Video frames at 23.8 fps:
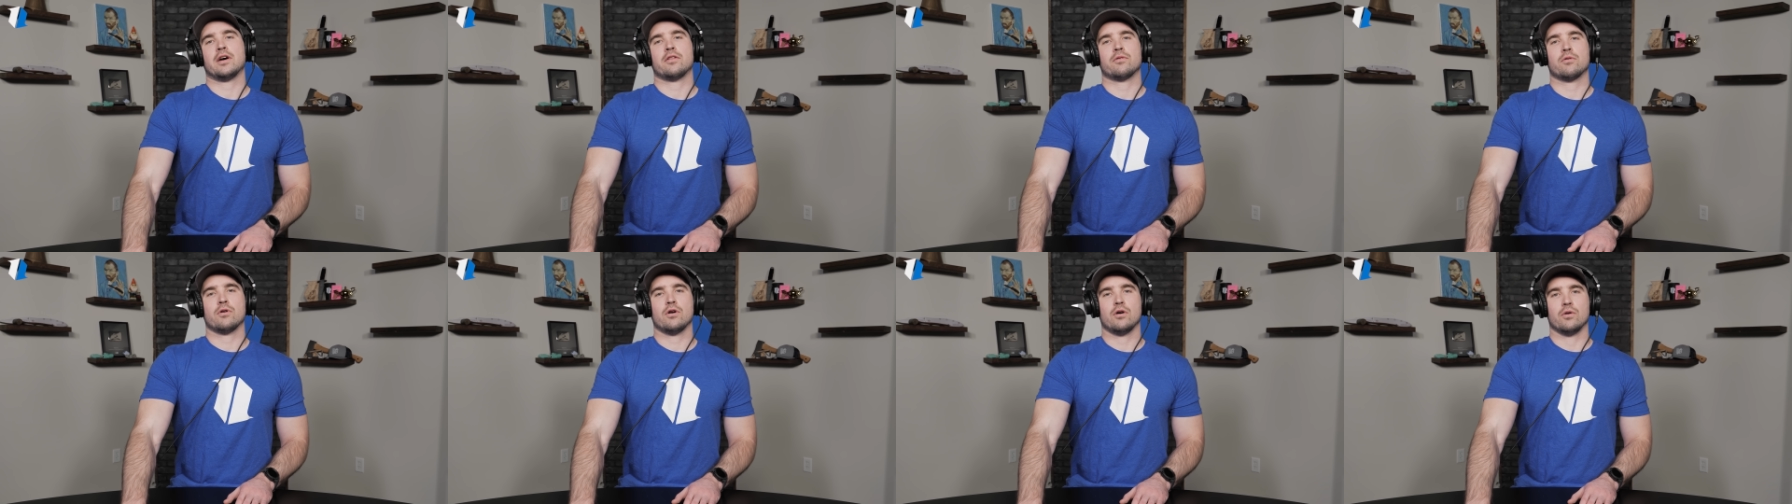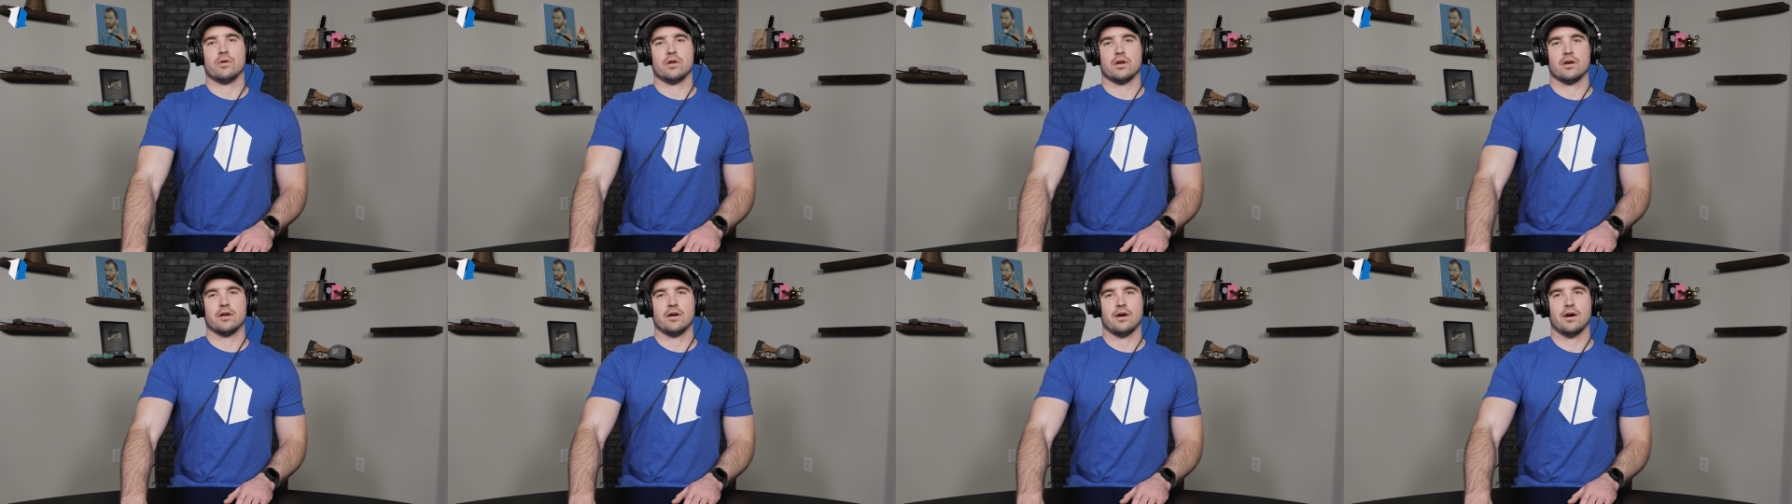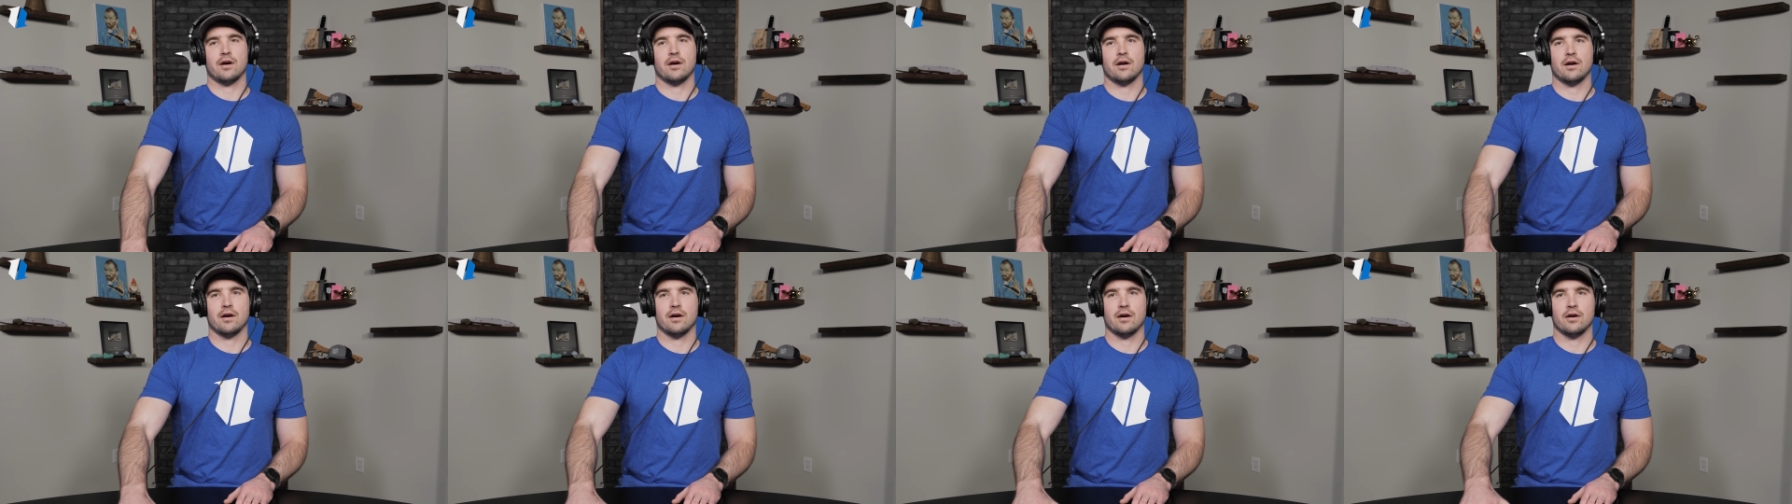down the road,
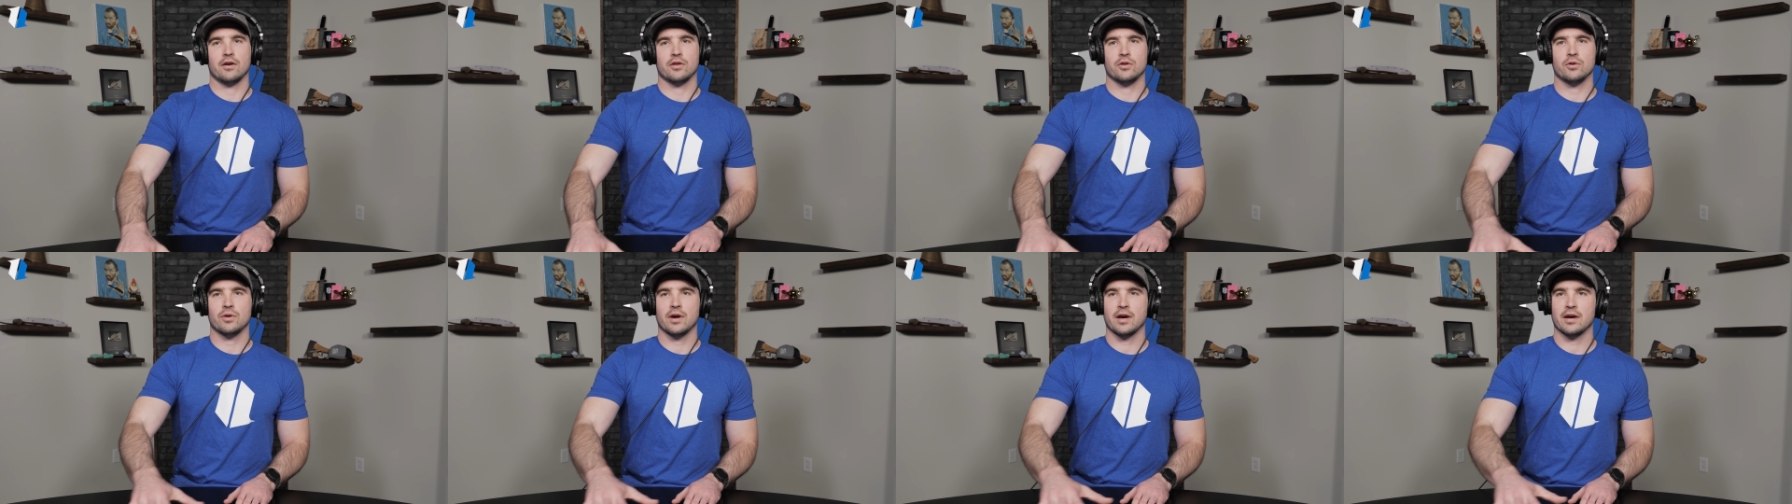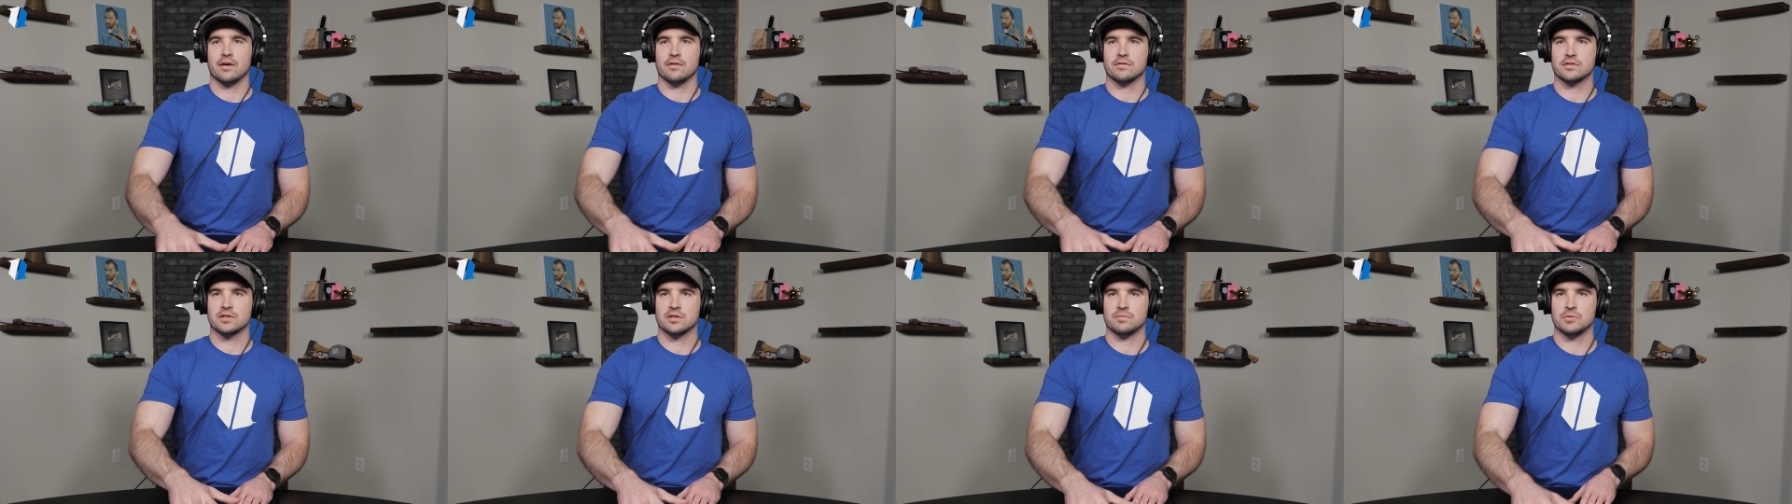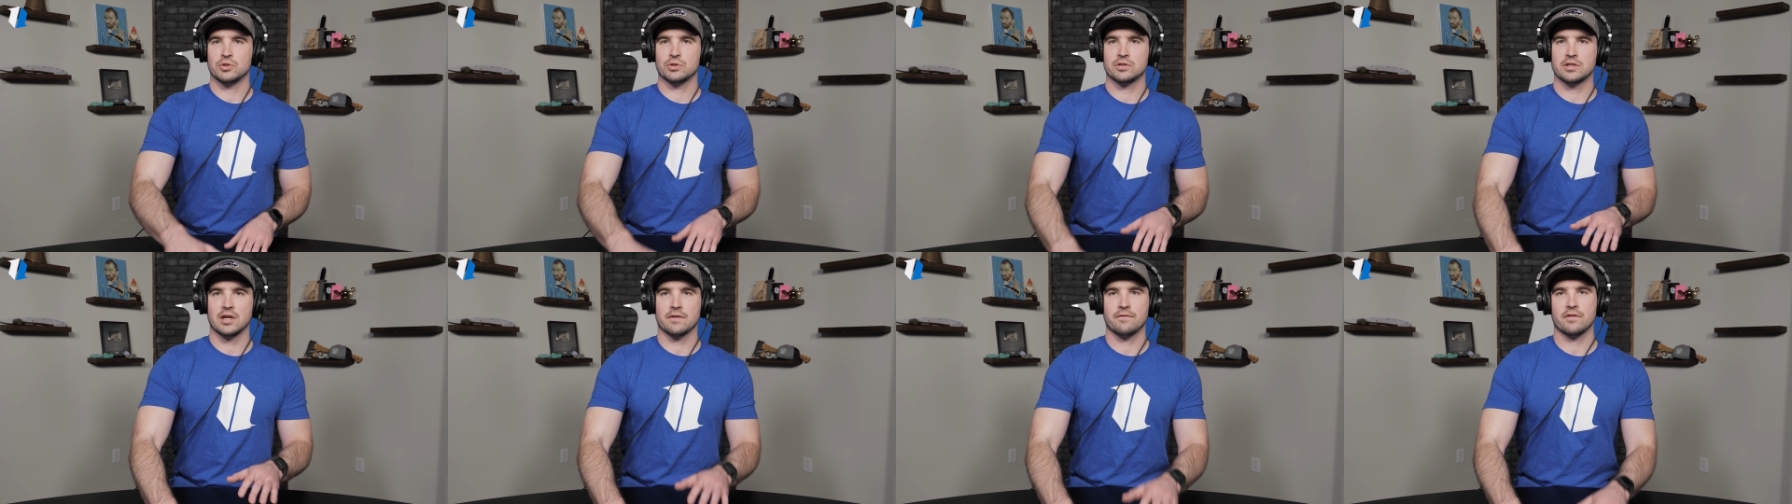uh, you have some
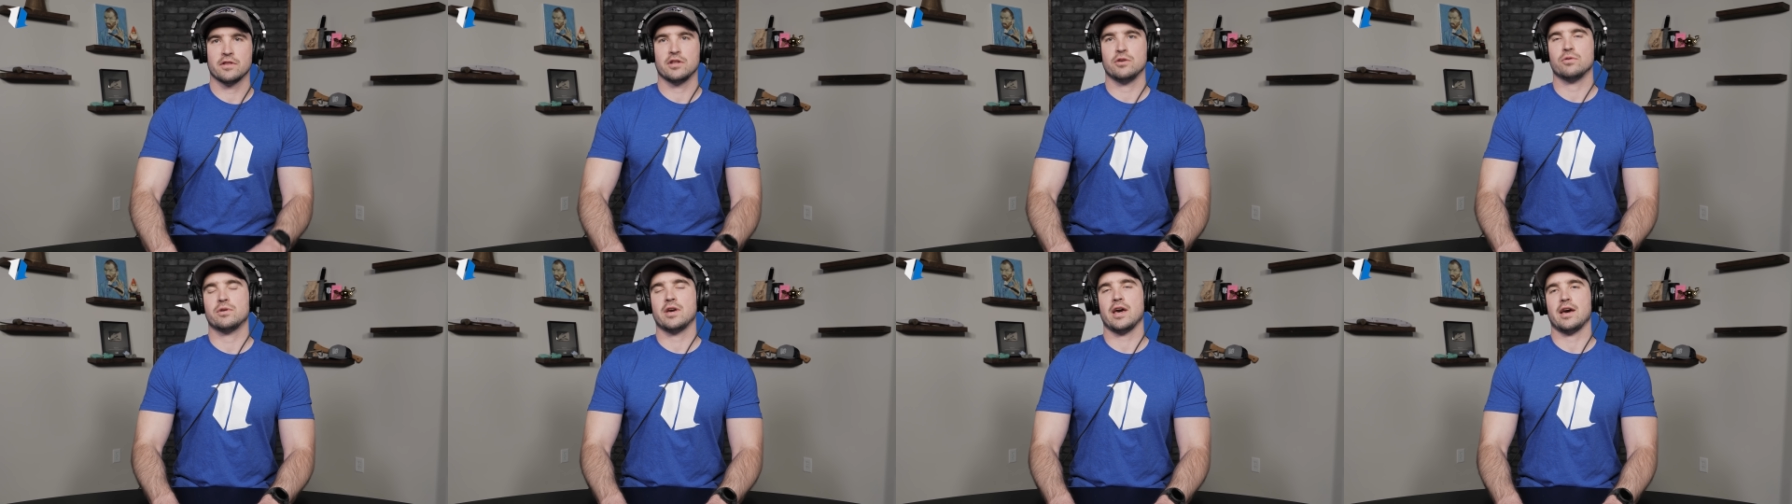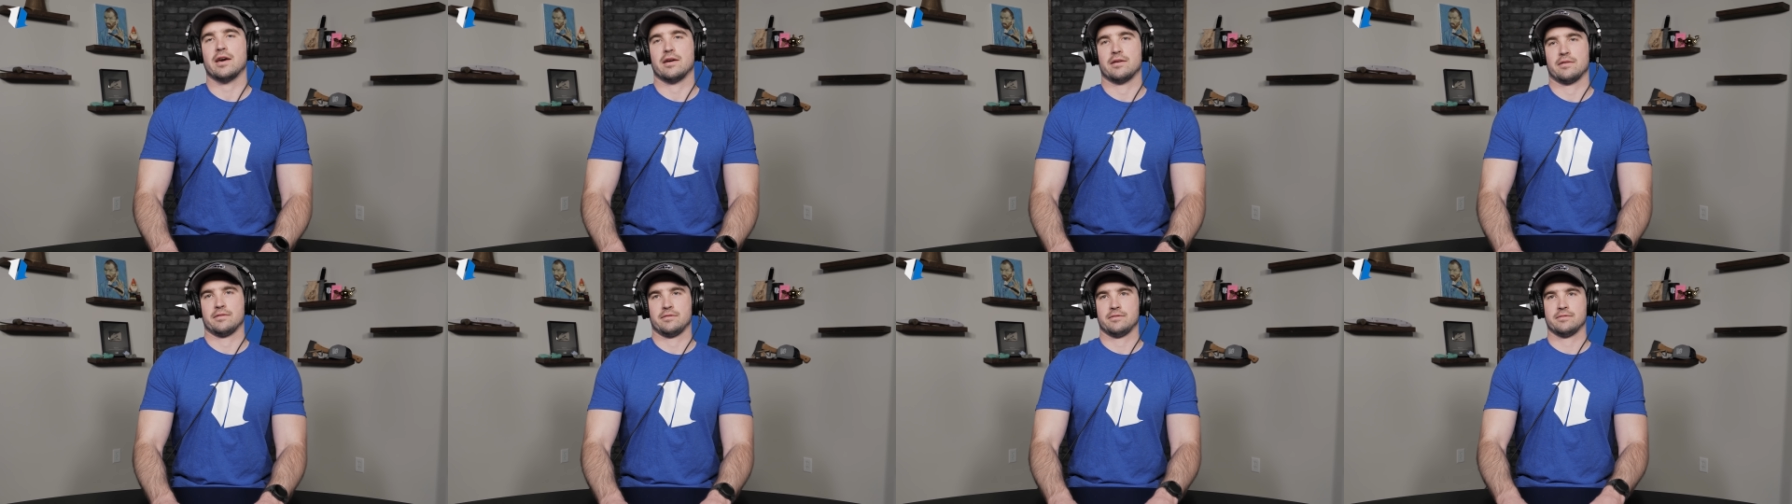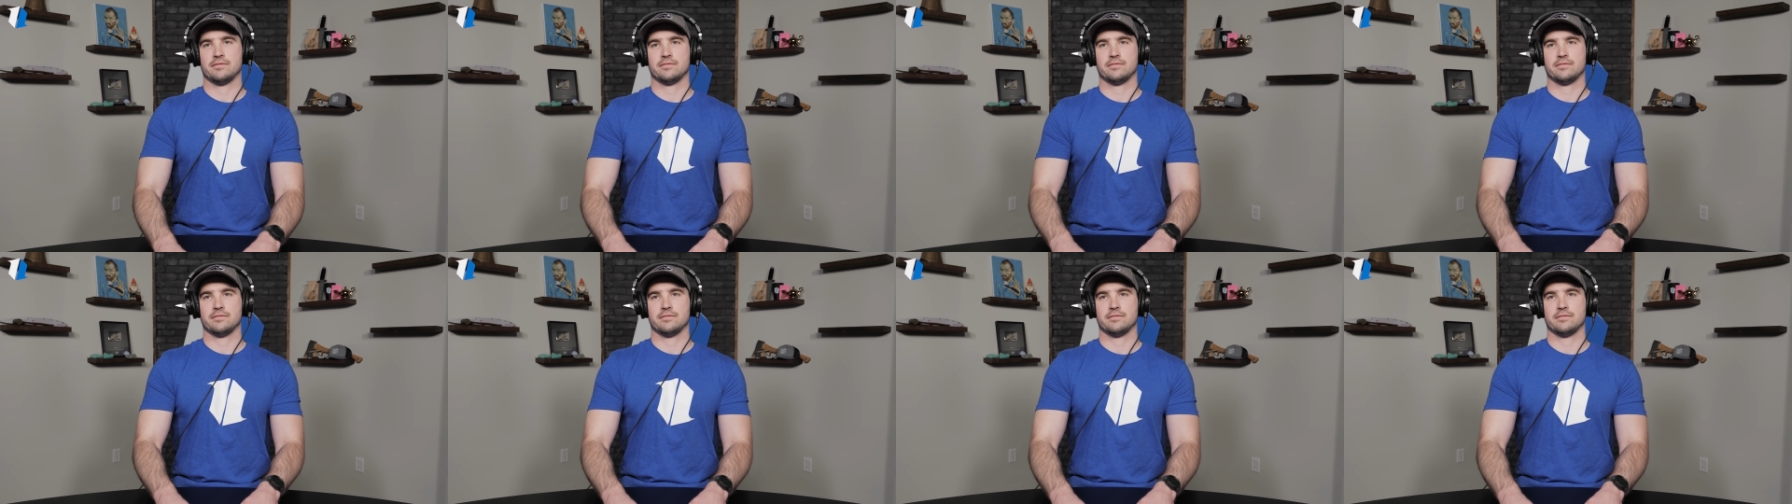new stuff in the UK.